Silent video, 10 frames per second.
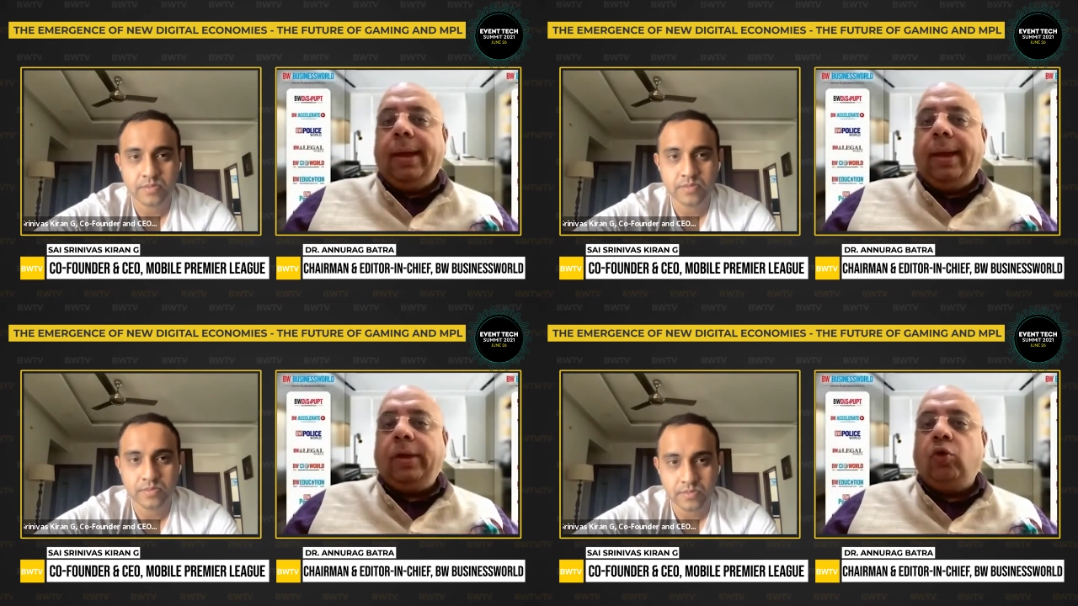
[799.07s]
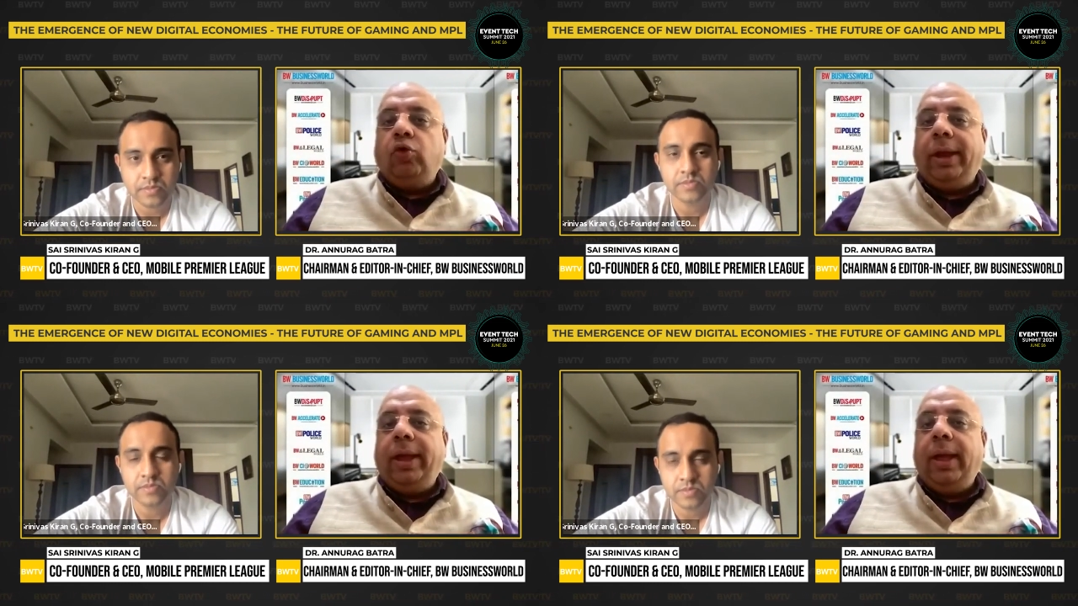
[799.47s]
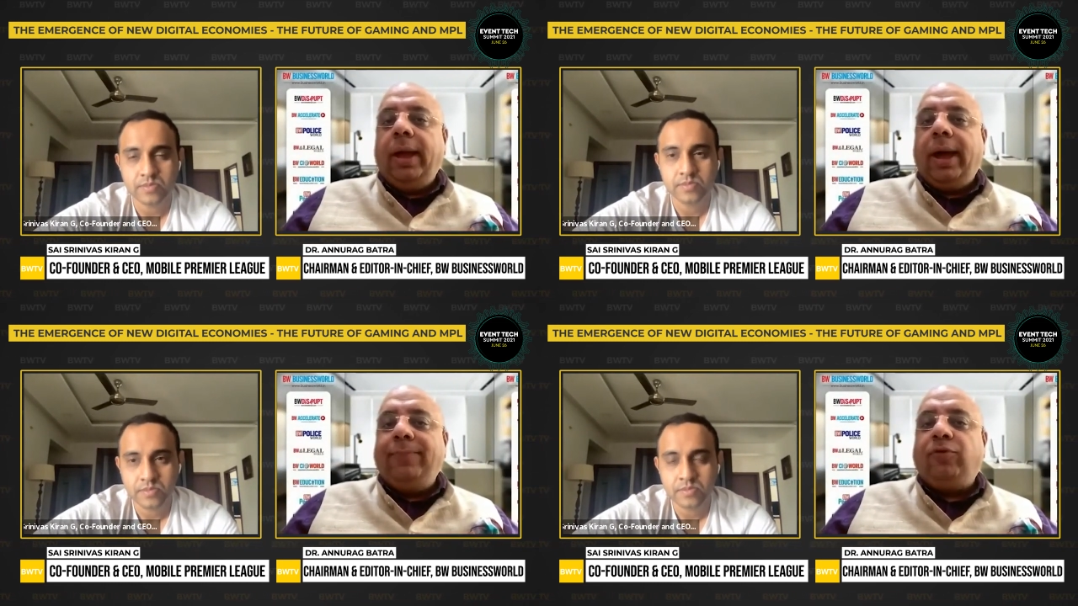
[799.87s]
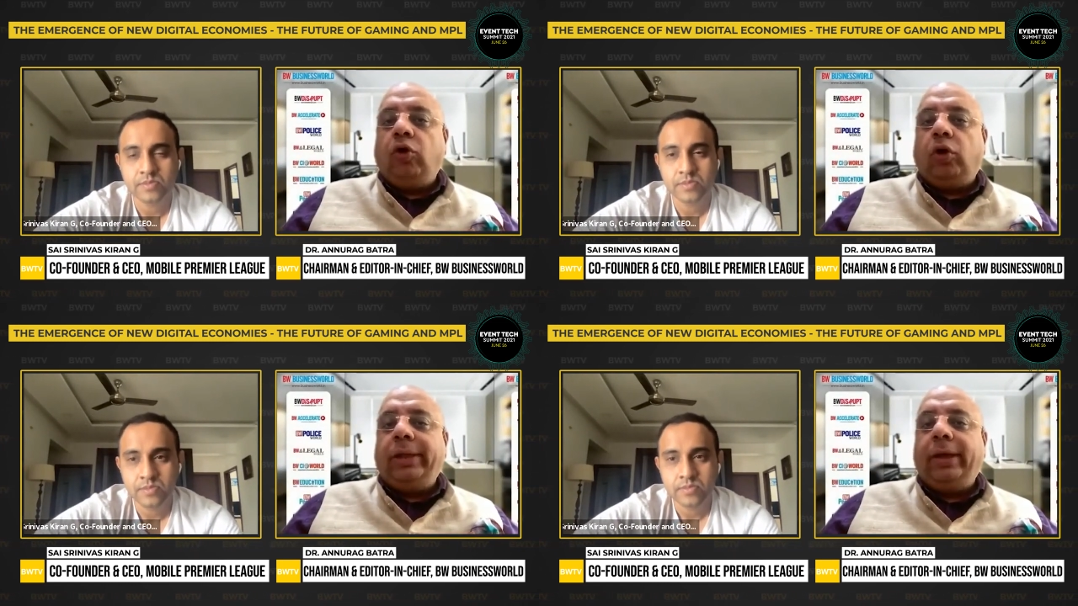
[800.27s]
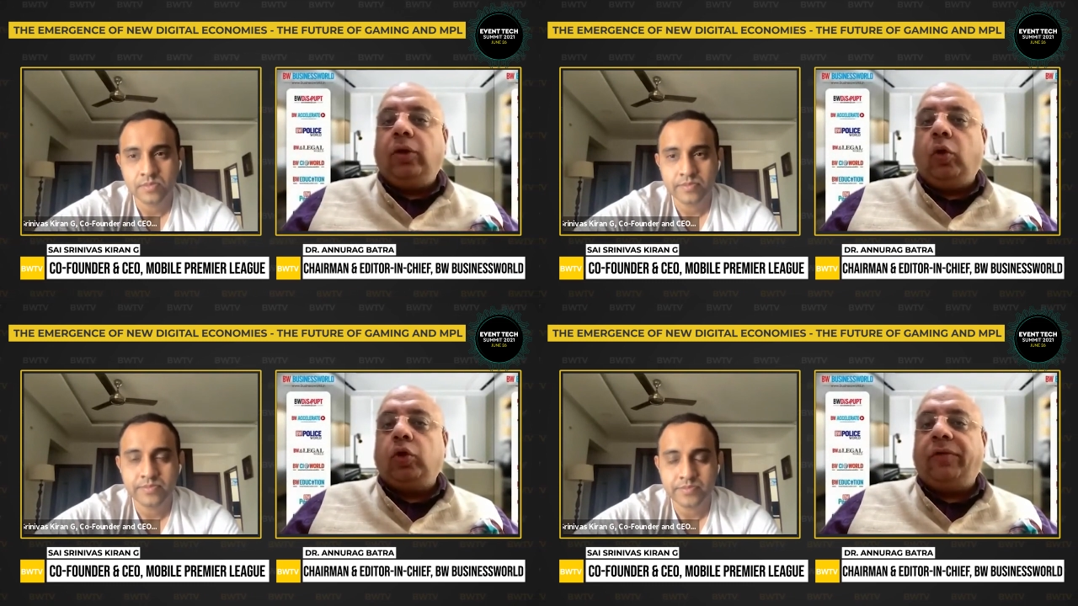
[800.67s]
Speaker 1: Uh, usually, I'm sure the
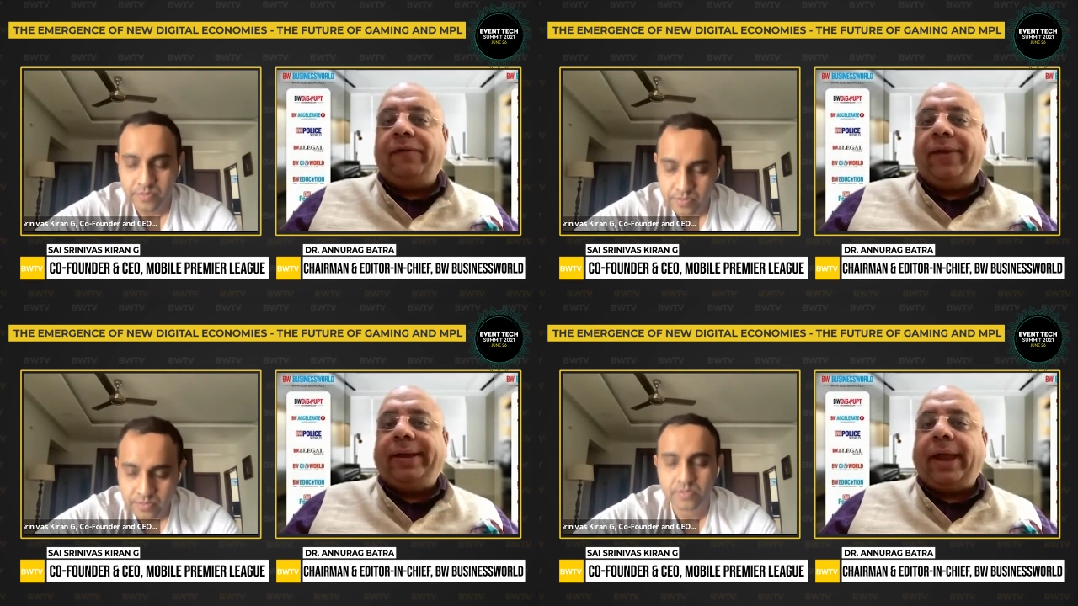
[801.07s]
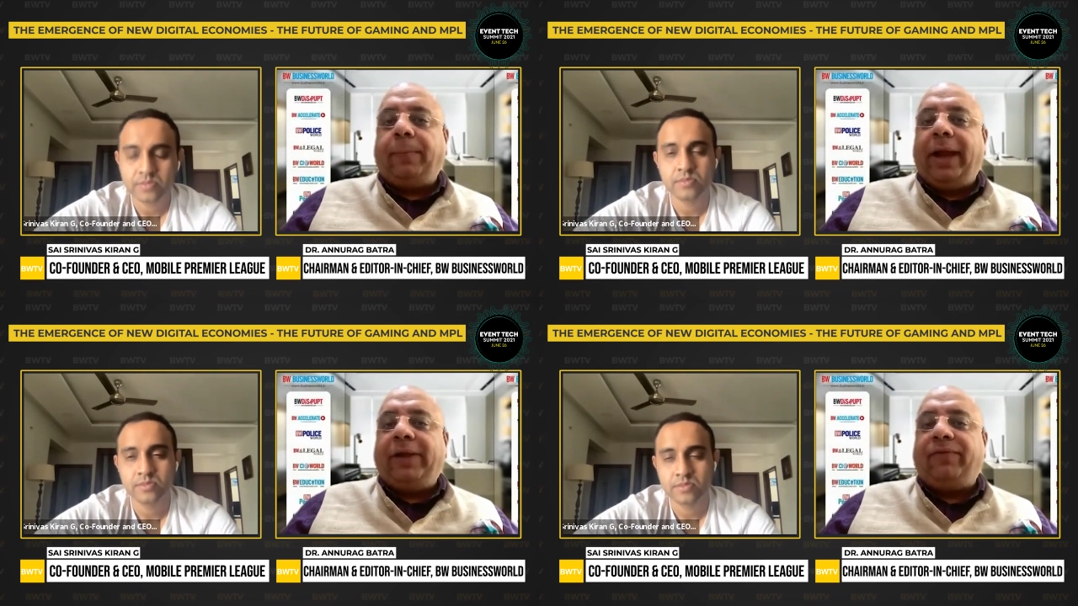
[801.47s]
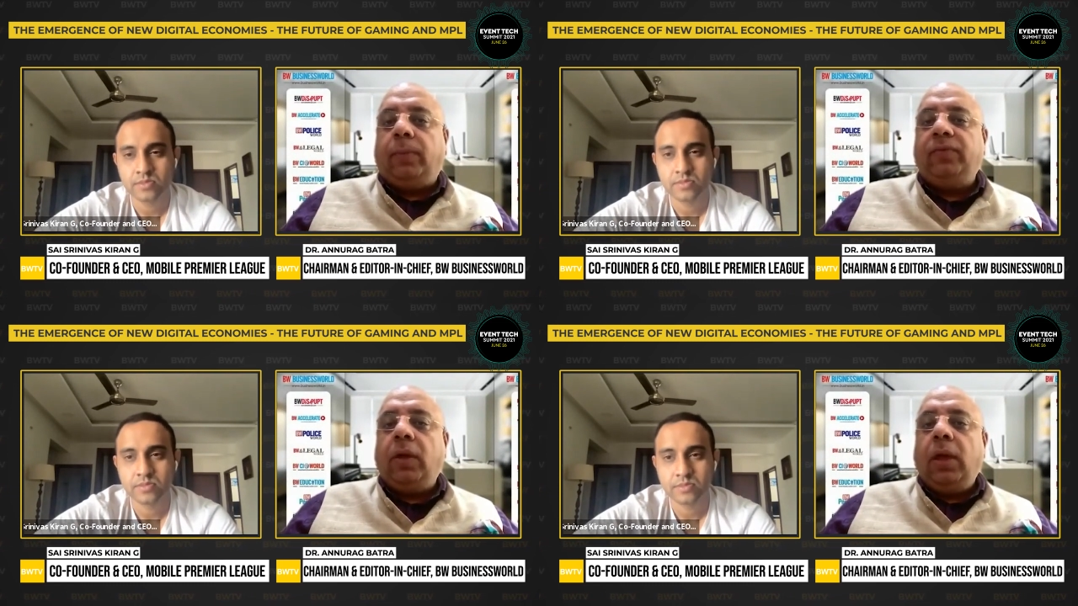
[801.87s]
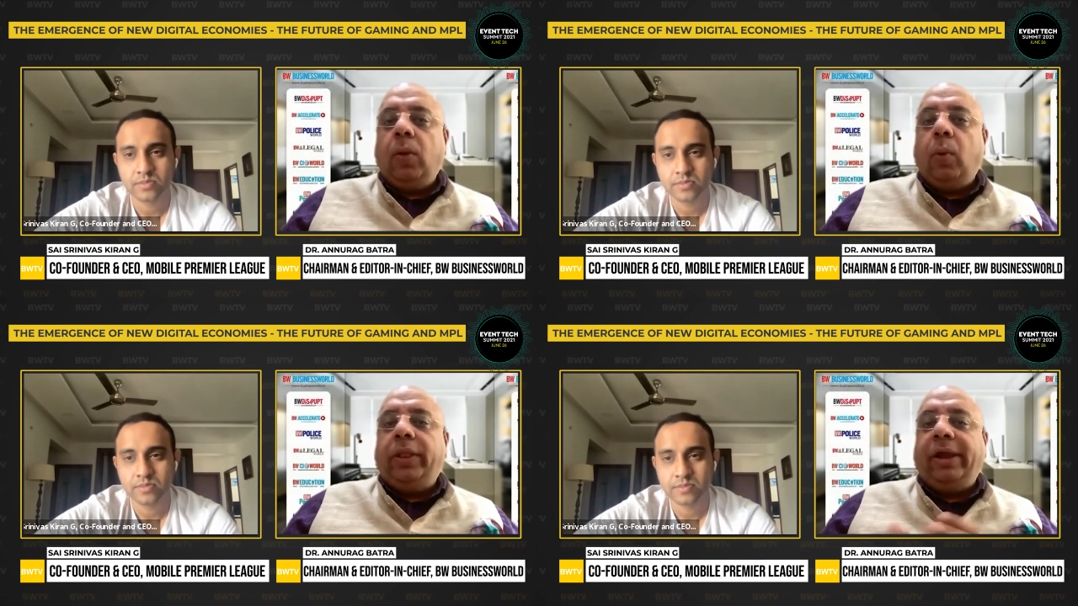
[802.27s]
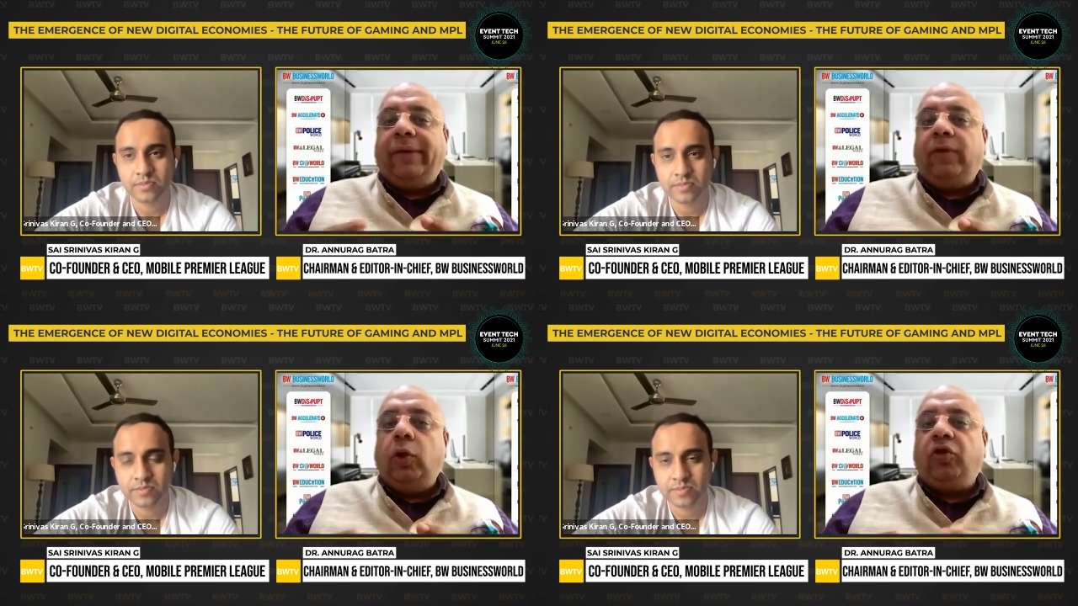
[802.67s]
growth of event tech platforms with the
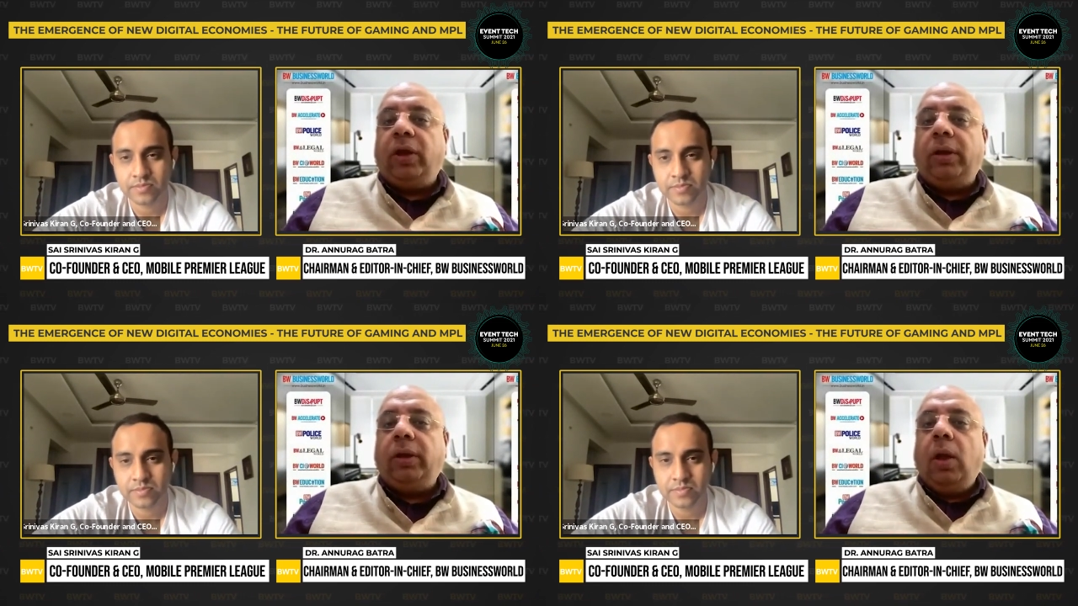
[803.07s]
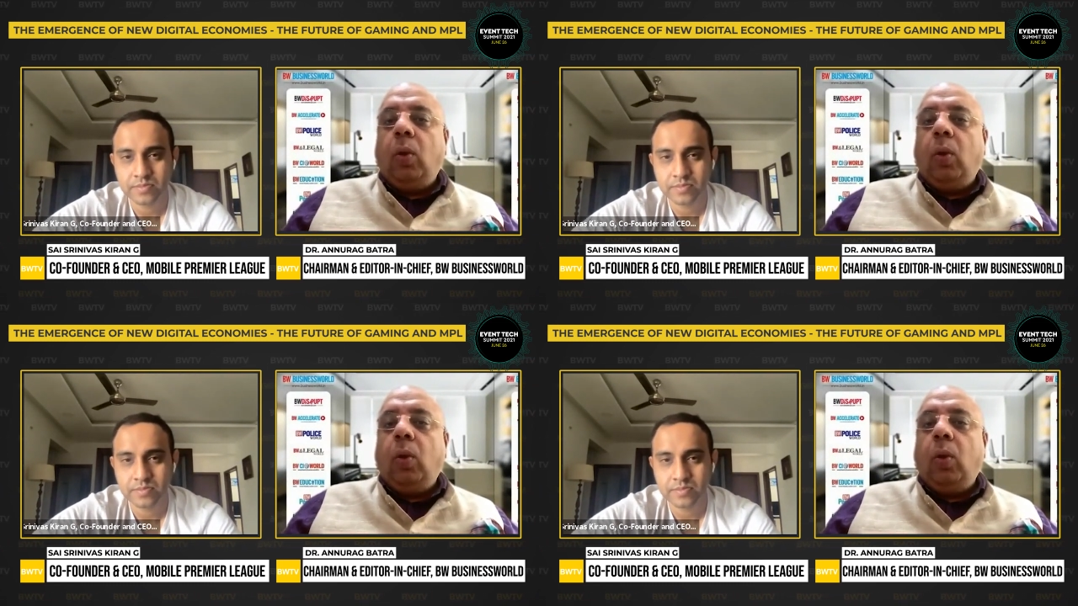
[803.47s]
revolution